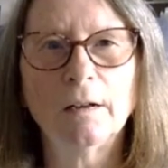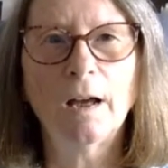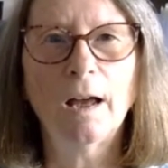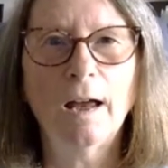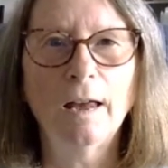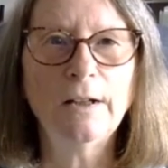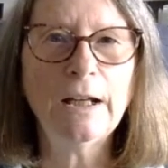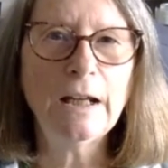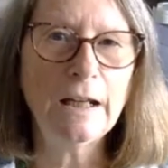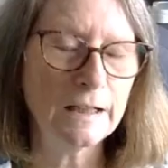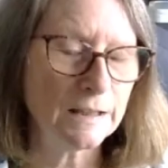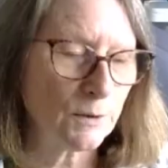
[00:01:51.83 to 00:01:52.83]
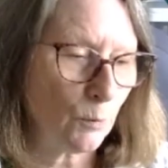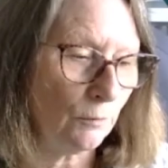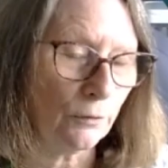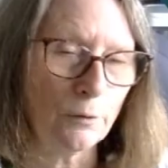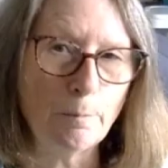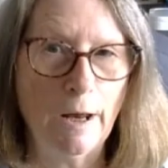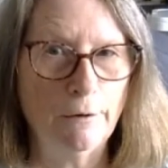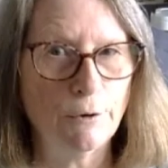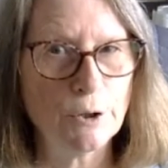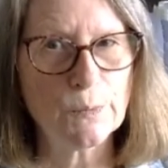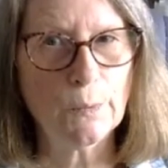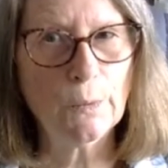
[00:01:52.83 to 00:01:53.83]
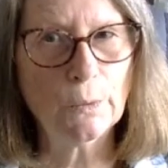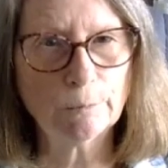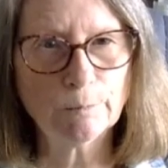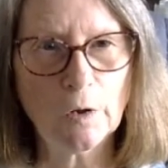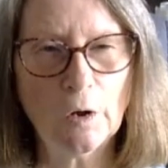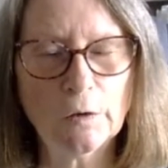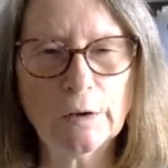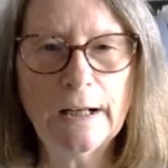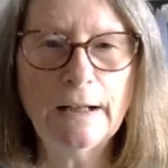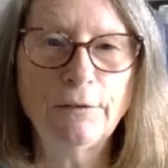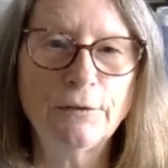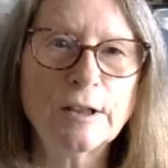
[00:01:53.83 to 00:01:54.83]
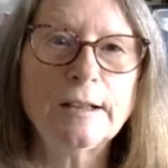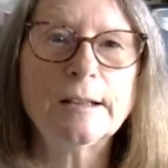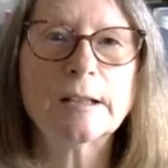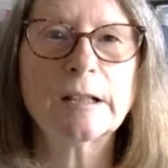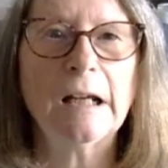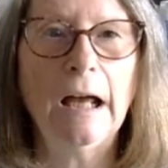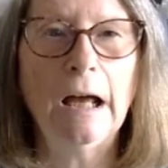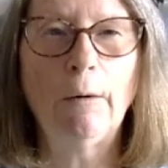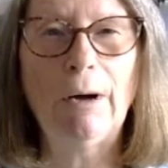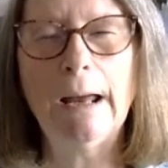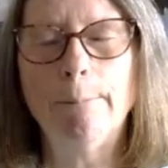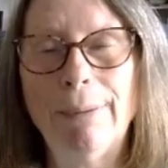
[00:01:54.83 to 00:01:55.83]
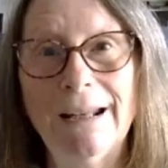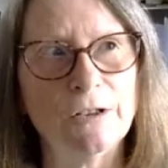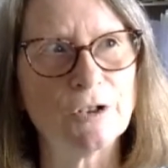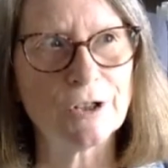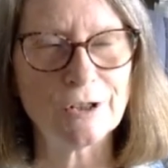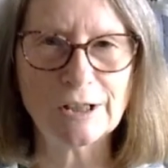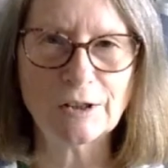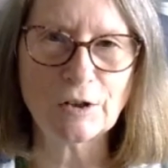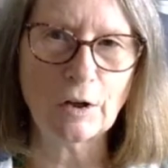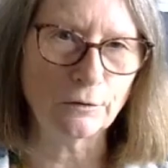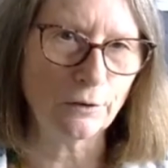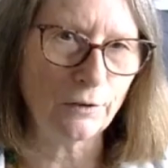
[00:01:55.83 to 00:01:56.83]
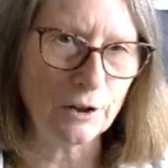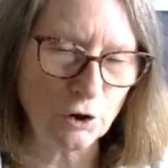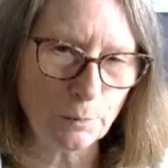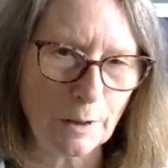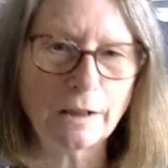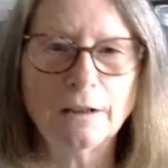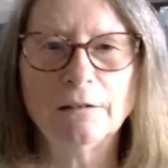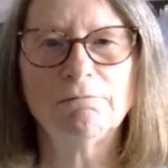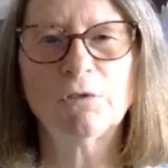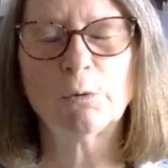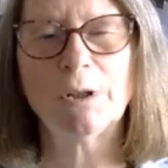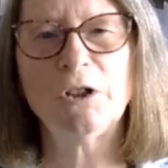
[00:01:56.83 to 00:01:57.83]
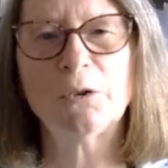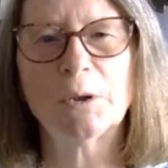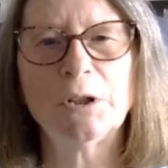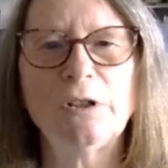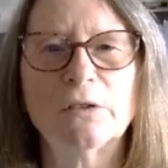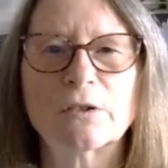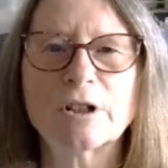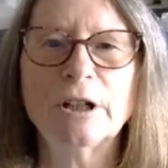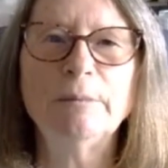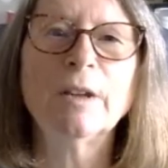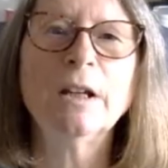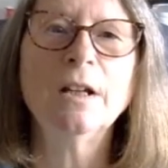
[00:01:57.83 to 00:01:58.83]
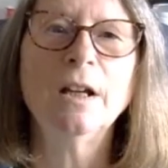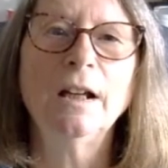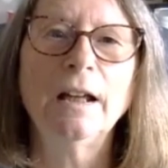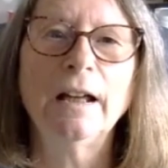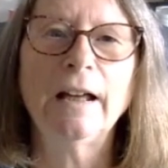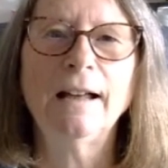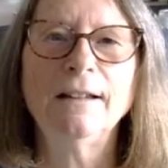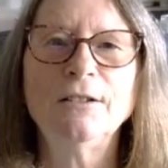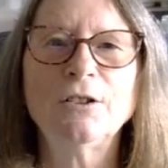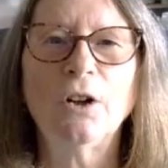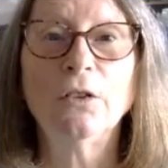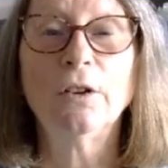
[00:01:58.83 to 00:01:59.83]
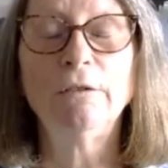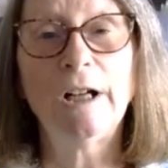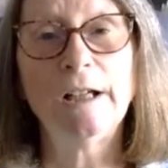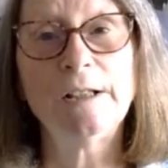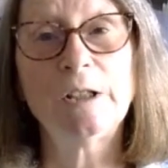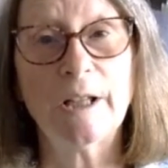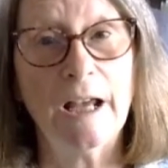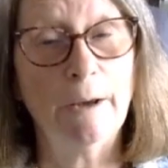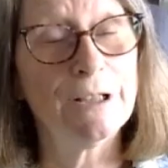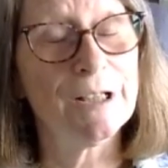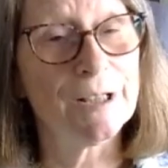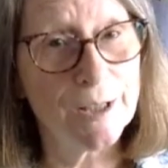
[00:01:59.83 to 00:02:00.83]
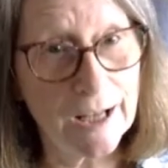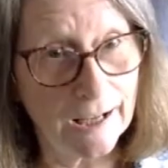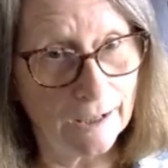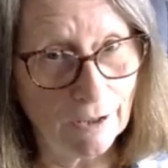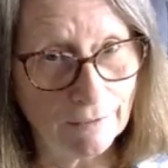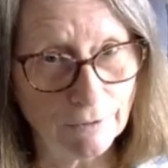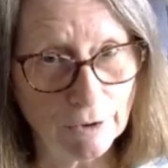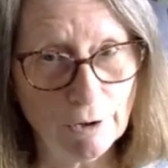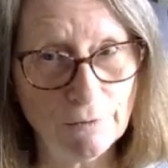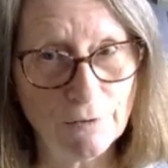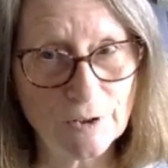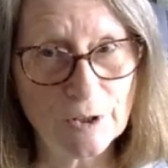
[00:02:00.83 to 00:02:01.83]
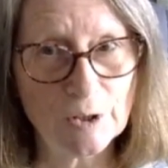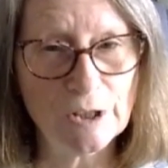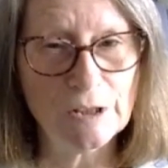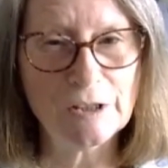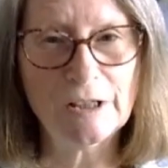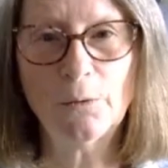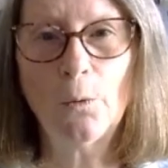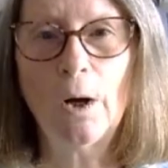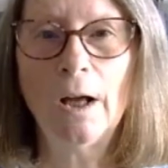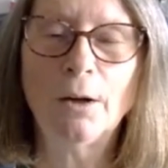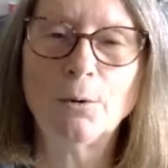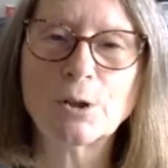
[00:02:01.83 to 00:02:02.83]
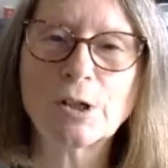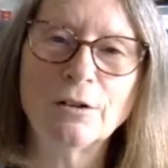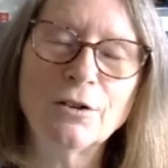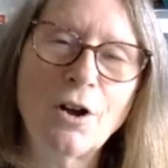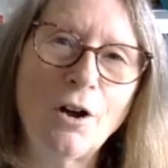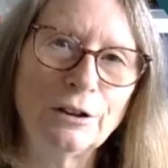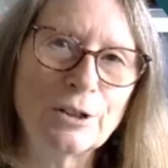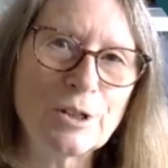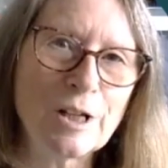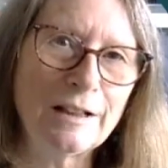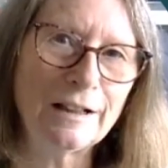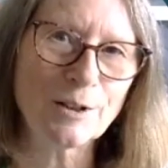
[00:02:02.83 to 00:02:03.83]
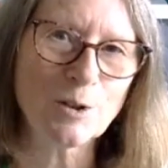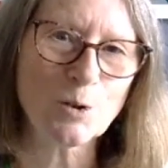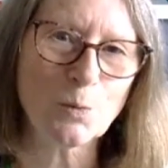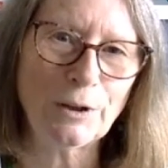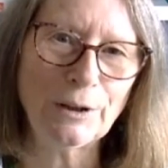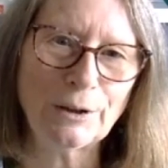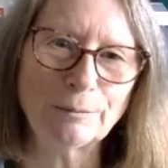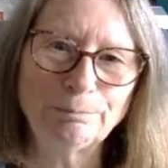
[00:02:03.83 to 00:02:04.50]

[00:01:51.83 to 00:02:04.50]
And here's one from Mary's book. On the left is how I abandoned it unfinished back in 2023. And on the right is how it is now, having revisited it while I was on holiday last week.